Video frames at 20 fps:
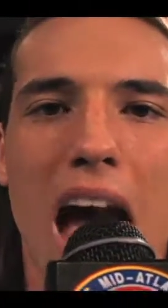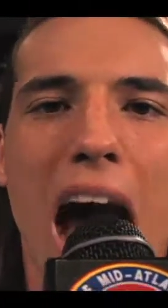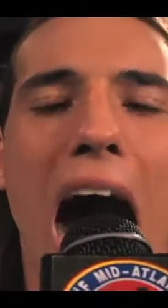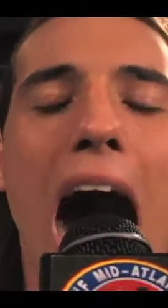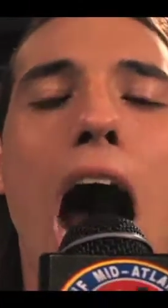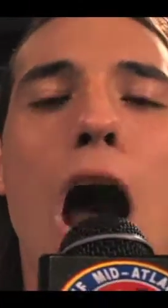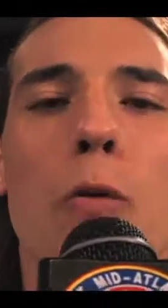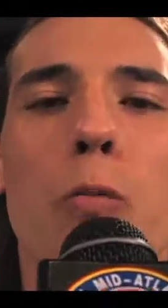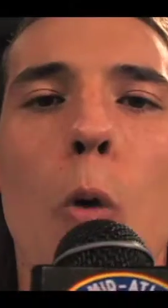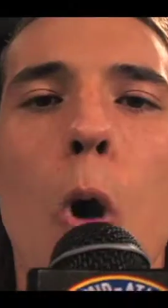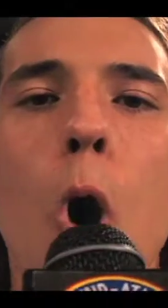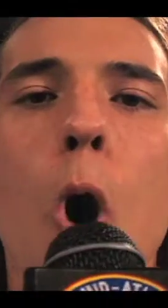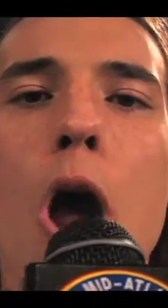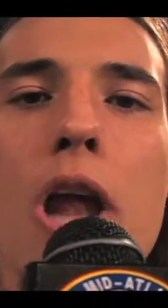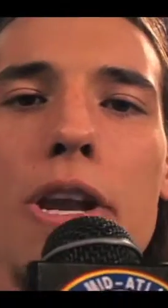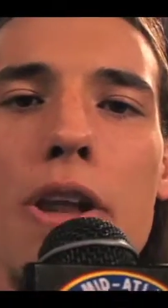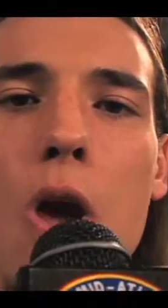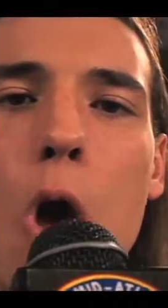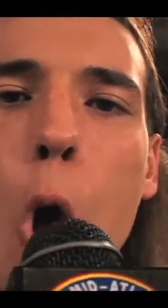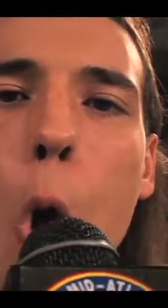I
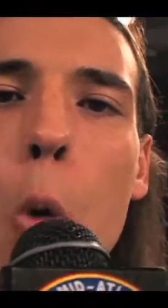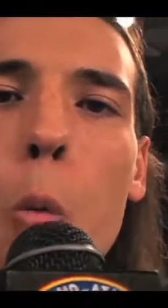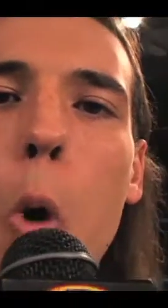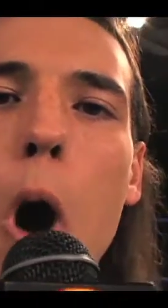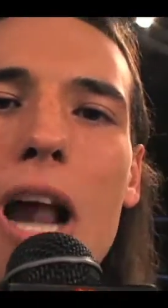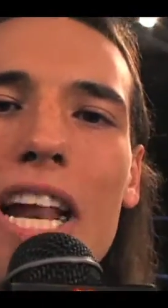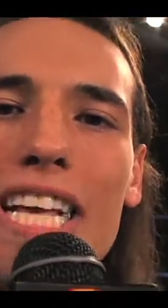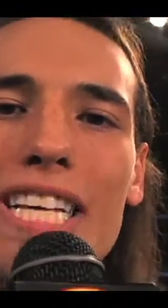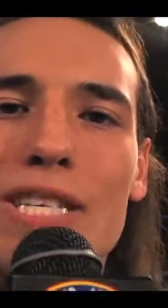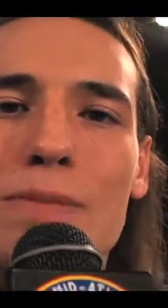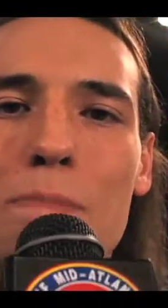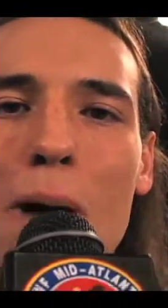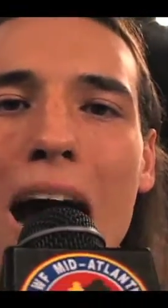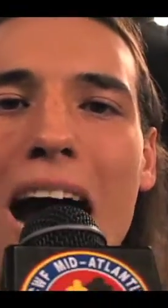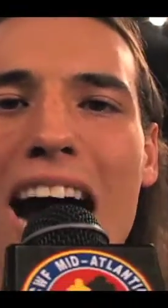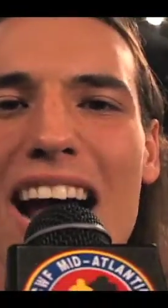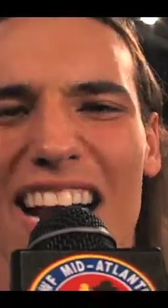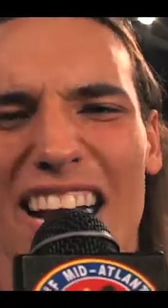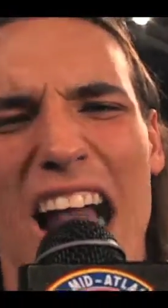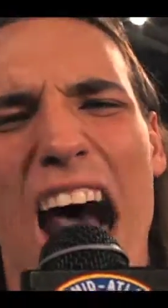want what is
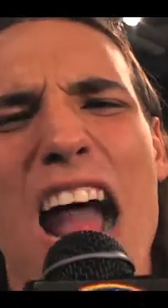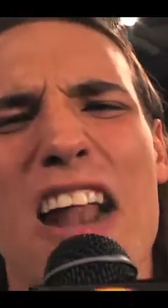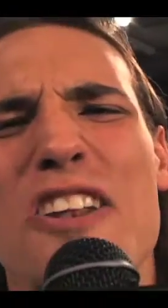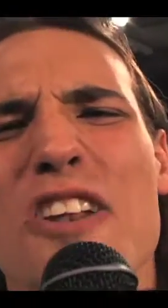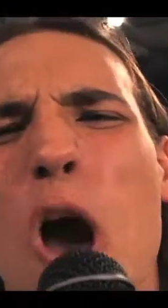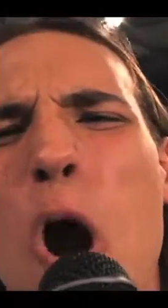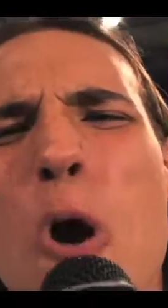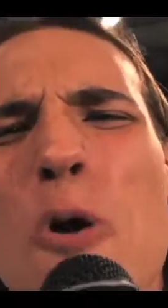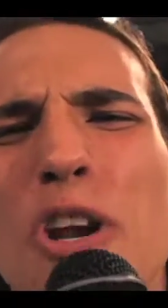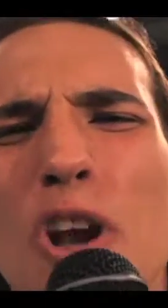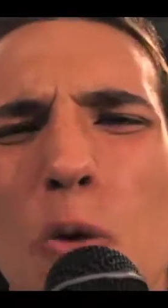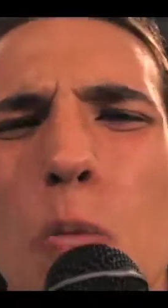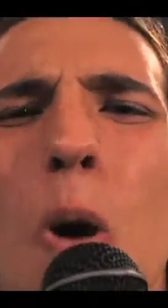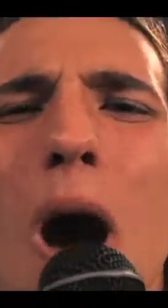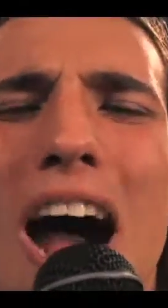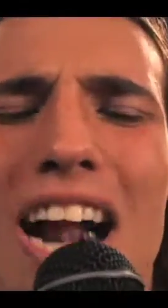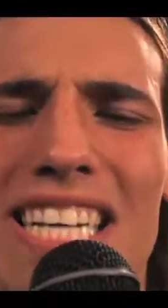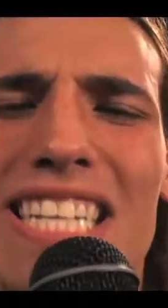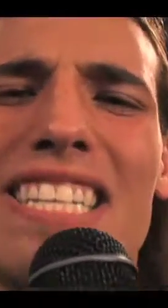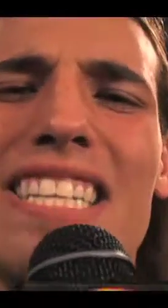mine, and I know you're
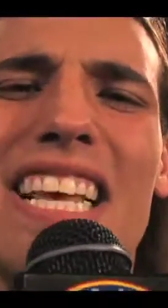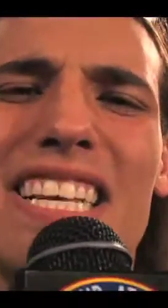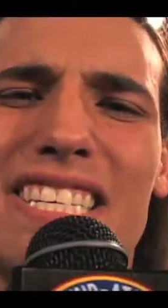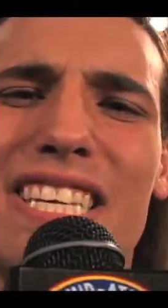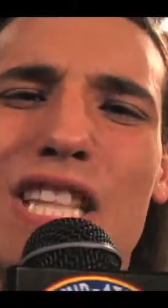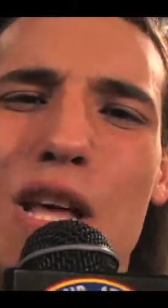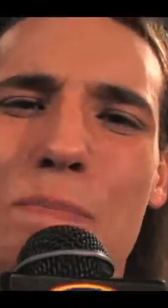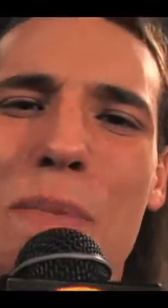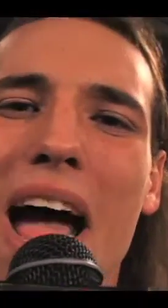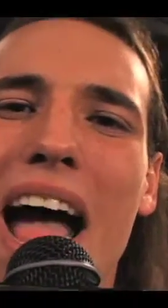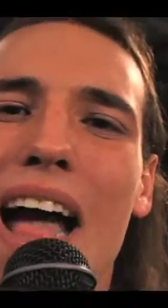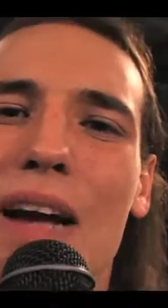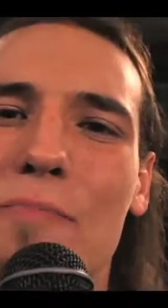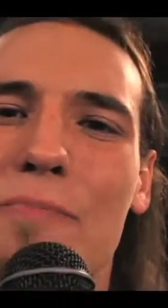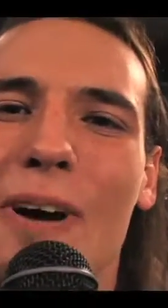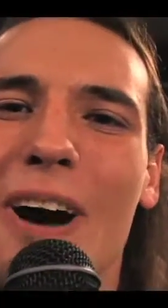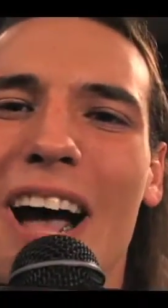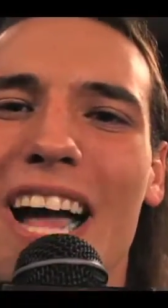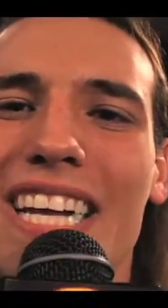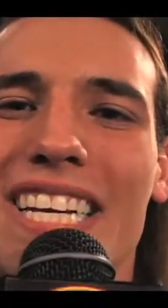watching this in the back,
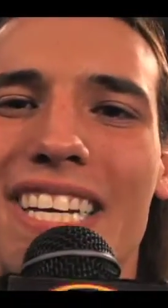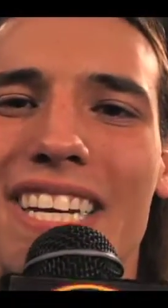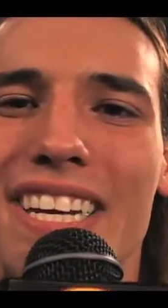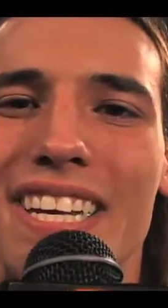but